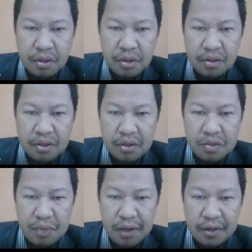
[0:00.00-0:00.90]
this
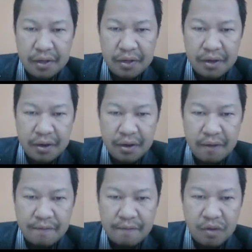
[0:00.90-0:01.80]
part
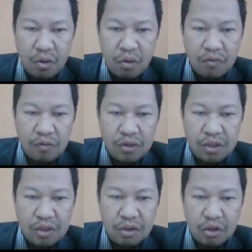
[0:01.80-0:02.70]
over
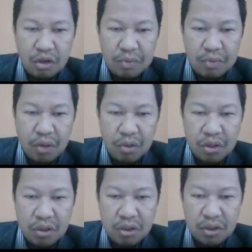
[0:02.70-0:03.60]
the total
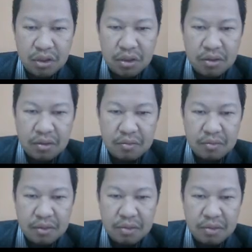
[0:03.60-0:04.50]
power
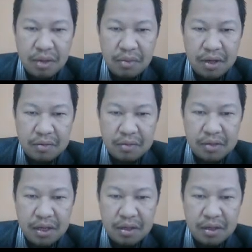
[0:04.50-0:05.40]
multiplied by
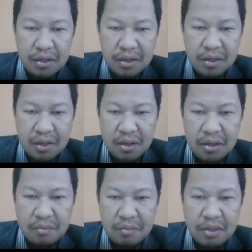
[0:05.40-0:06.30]
100%
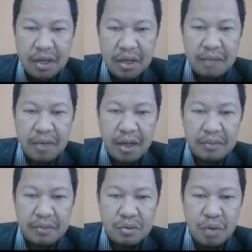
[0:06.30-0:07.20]
become
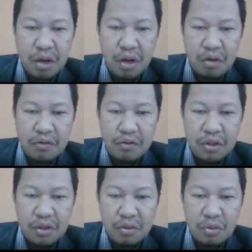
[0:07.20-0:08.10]
m square
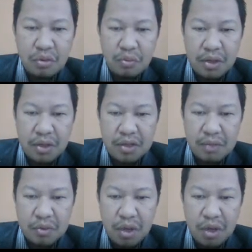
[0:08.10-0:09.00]
over 2 plus m
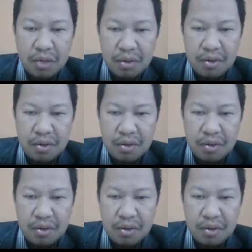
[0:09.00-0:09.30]
square